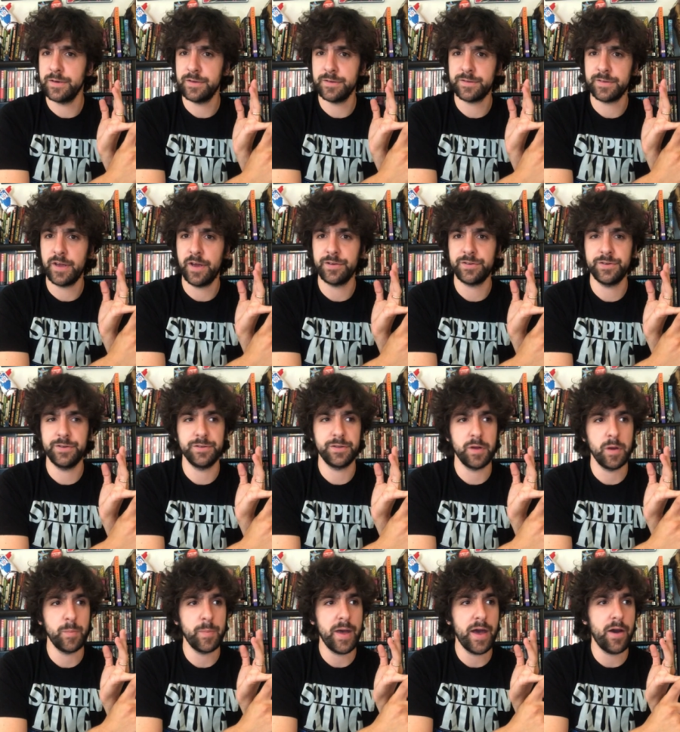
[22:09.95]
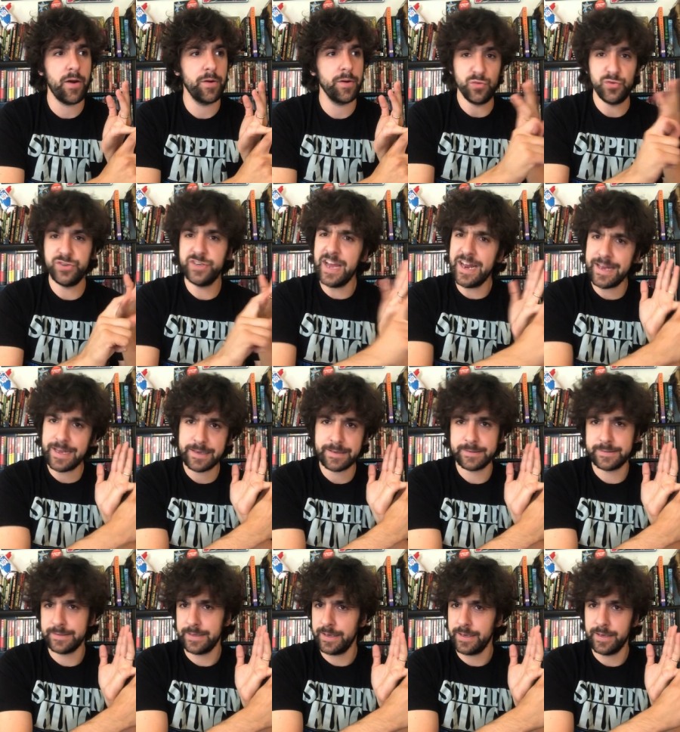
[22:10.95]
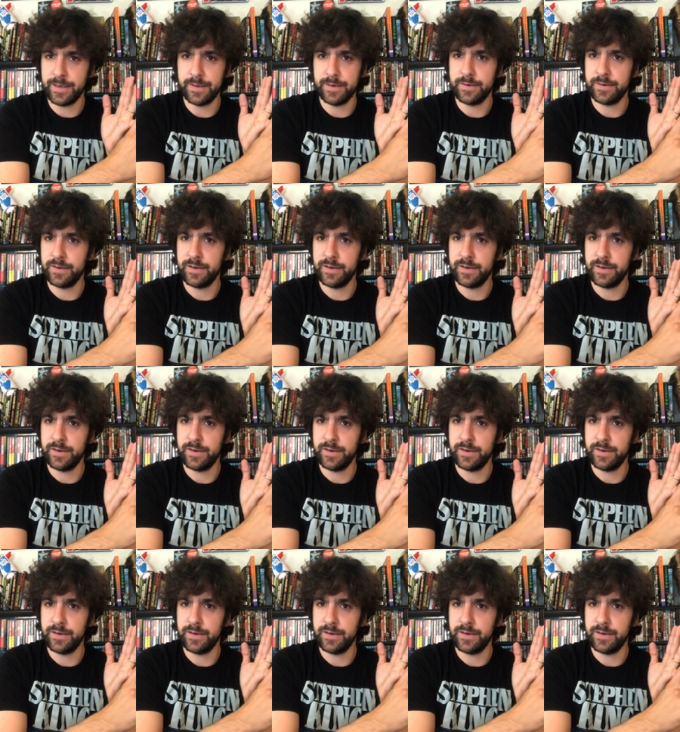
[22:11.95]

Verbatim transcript: discussions about eugenics and